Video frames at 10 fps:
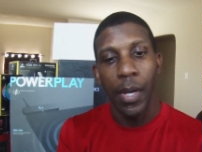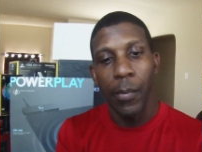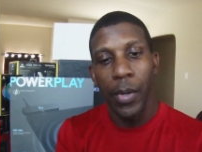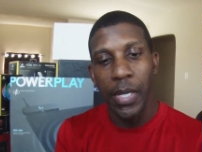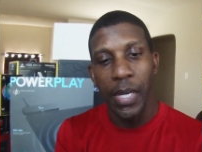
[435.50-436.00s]

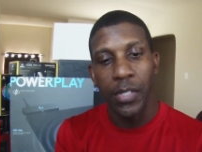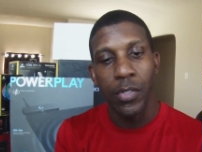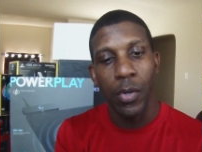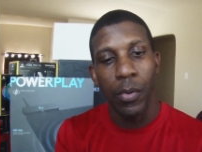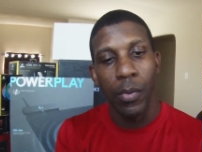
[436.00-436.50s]
But yeah,
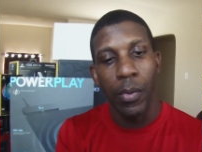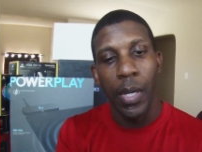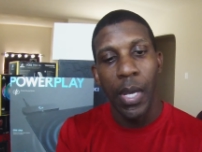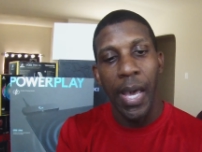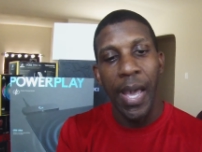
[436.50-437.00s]
so
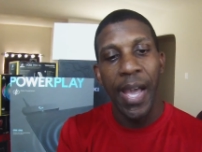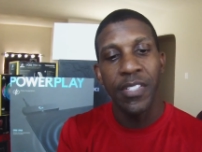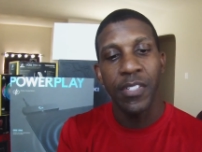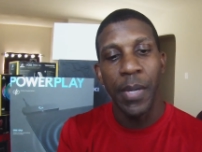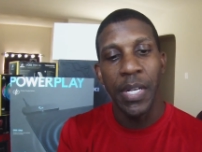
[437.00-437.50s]
it has
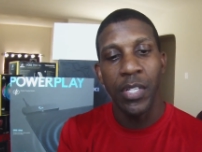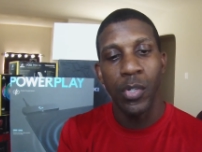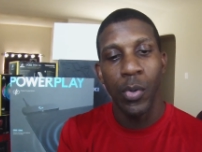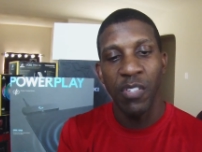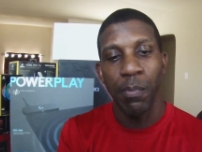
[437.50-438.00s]
as many
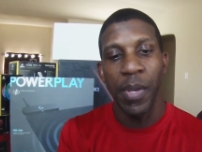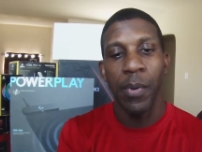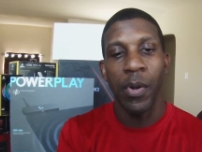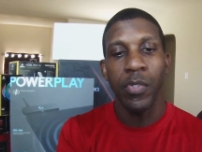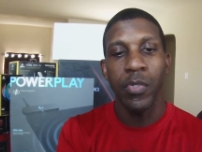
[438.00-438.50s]
USB, but
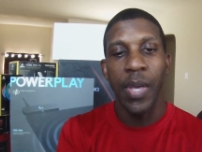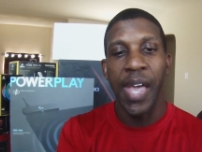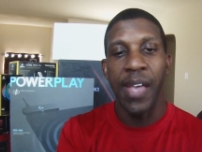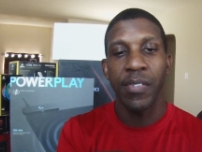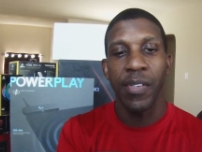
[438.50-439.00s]
it also
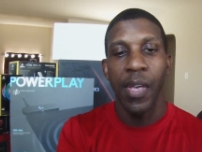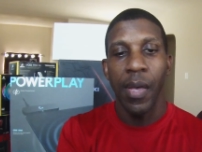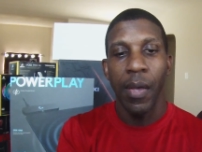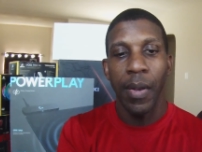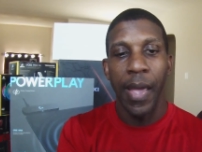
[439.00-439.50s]
has
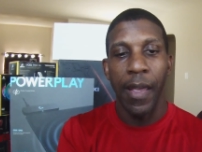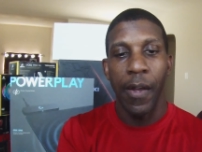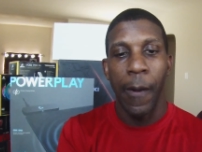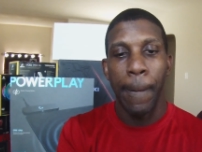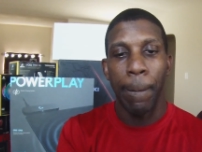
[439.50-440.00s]
like
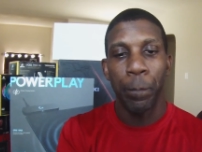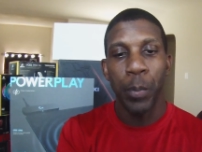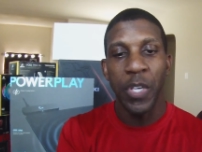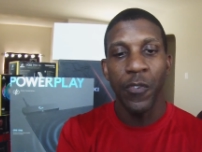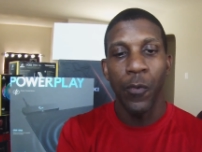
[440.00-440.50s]

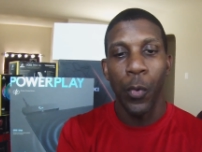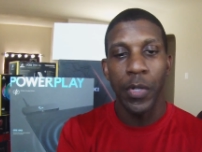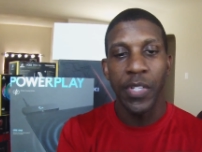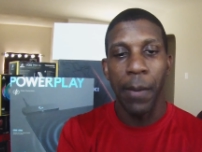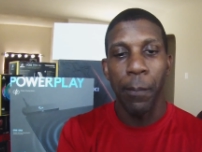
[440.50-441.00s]
pitchfork
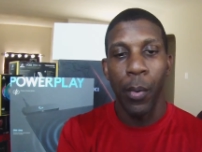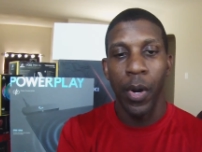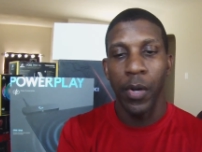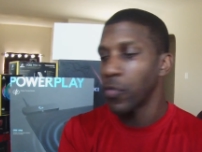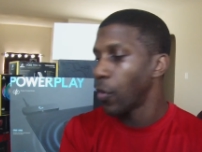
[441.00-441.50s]
type
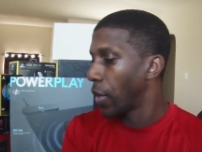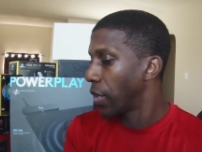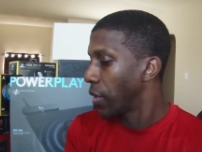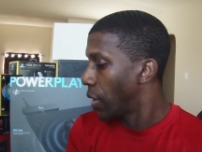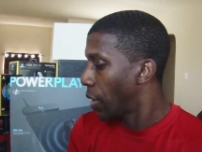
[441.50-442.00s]
prongs on it,
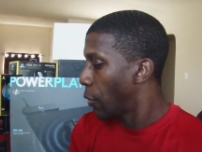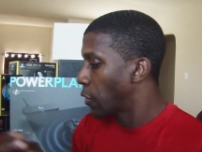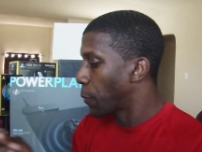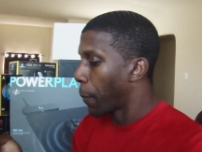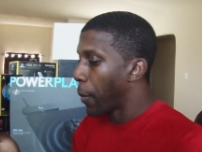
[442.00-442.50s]
which
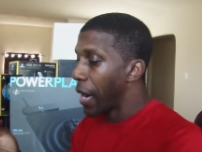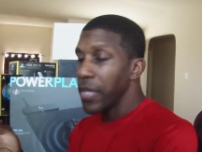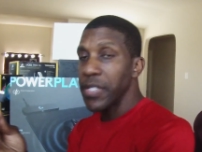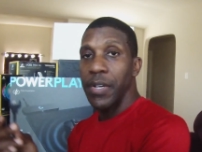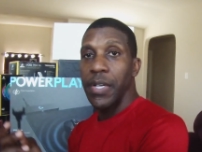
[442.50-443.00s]
are
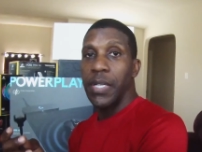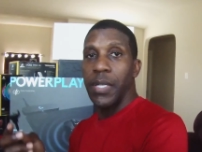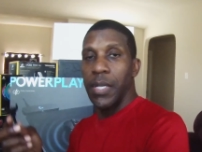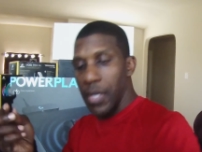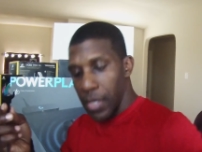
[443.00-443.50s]
proprietary
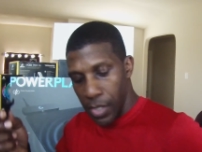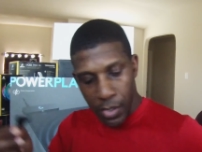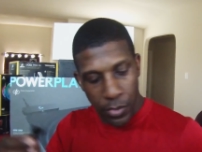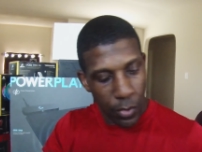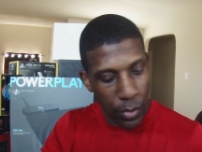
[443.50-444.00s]

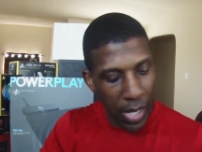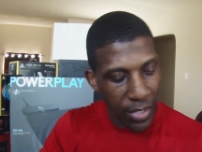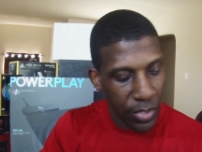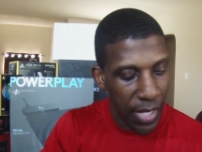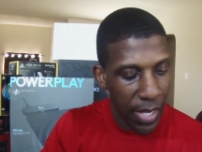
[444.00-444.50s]
to
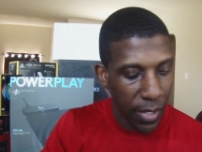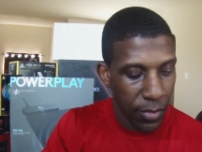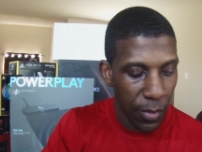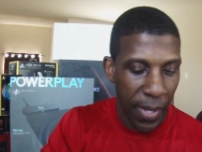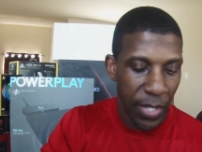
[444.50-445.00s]
Logitech,
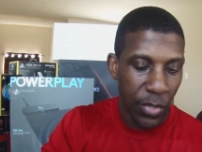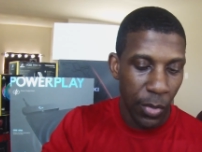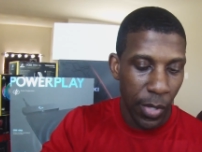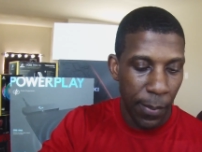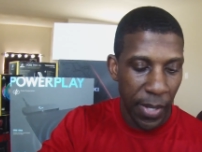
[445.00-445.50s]
to make sure
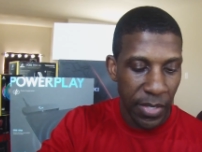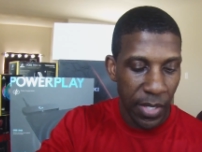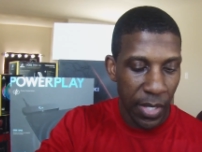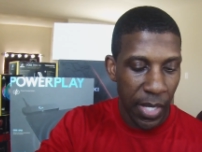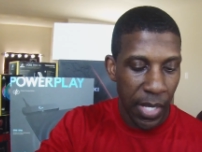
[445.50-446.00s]
that
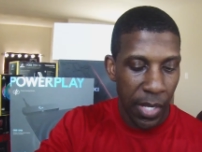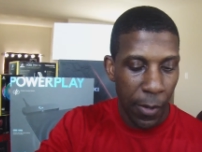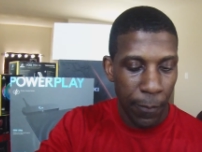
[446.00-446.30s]
basically